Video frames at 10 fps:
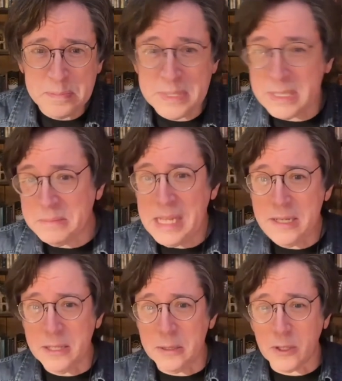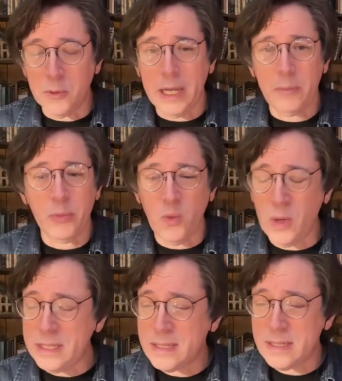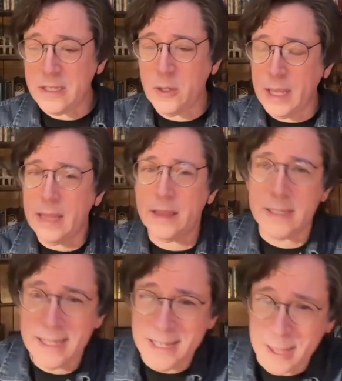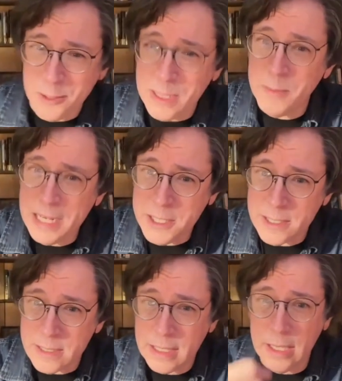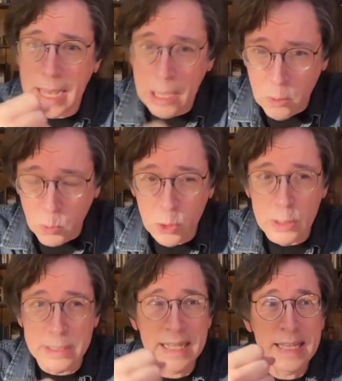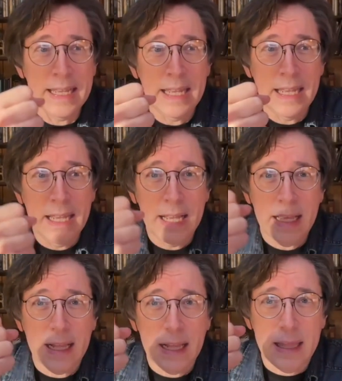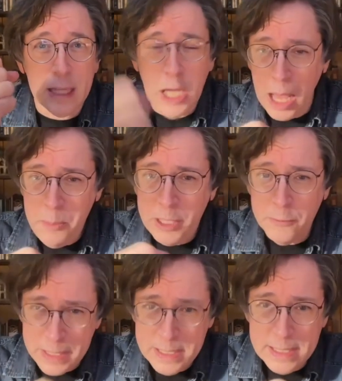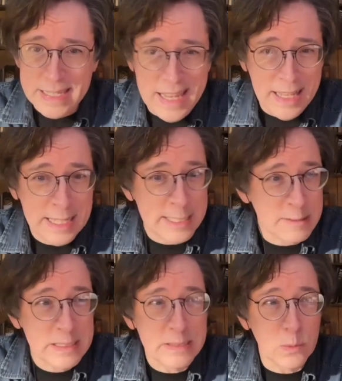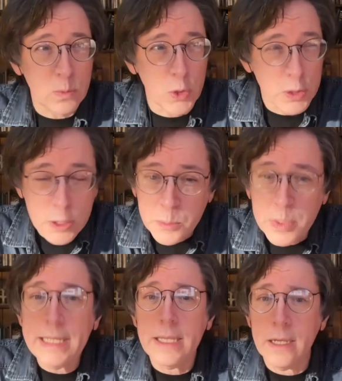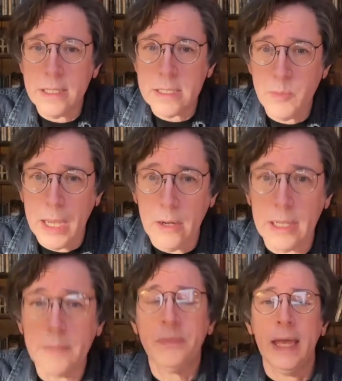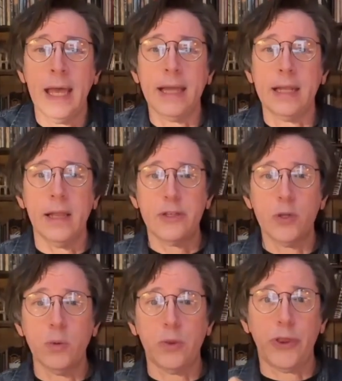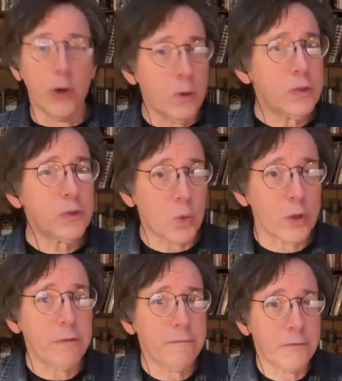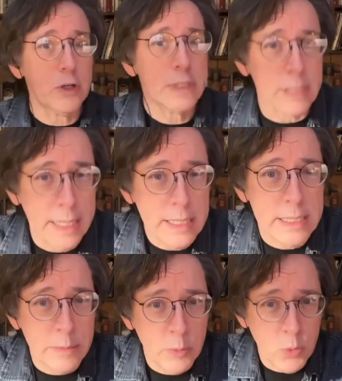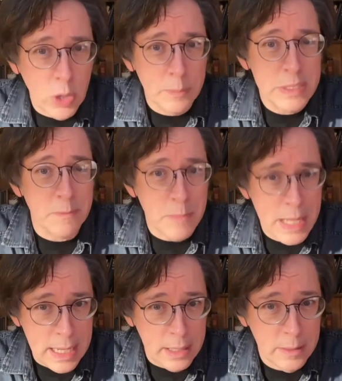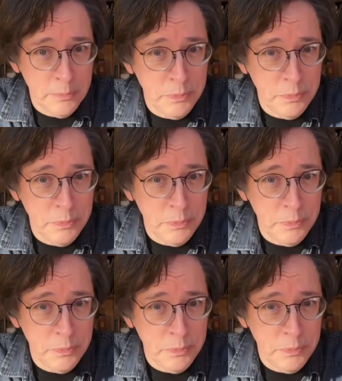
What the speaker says: didn't need to look great, but once you get this into 3 dimensions, in our world, the copy of his design looked completely uninspiring. And so those were the first lightsaber props made.